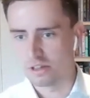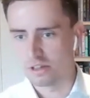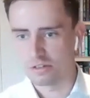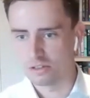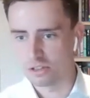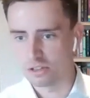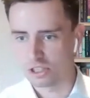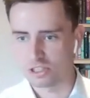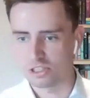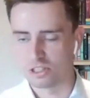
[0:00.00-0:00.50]

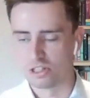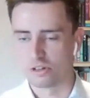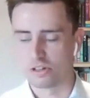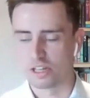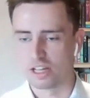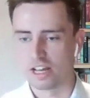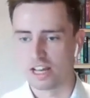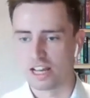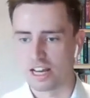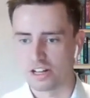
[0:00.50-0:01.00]
just
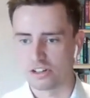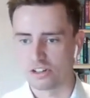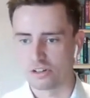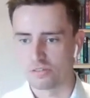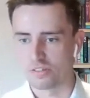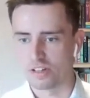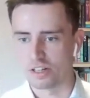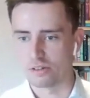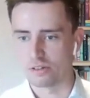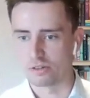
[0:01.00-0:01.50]
looking at electric
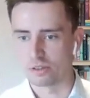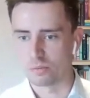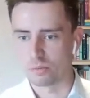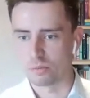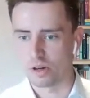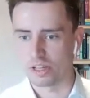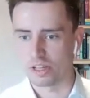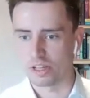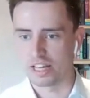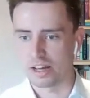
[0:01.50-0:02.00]
vehicles and
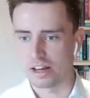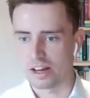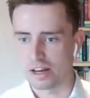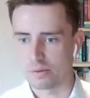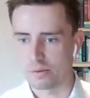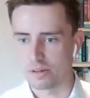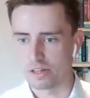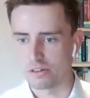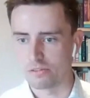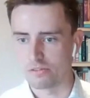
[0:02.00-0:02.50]
working out how
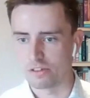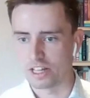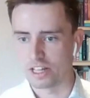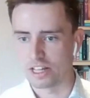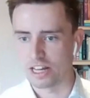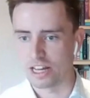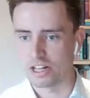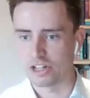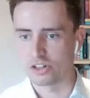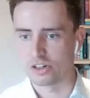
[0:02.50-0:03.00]
we go fully
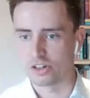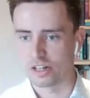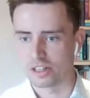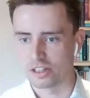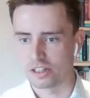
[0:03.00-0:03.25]
electric,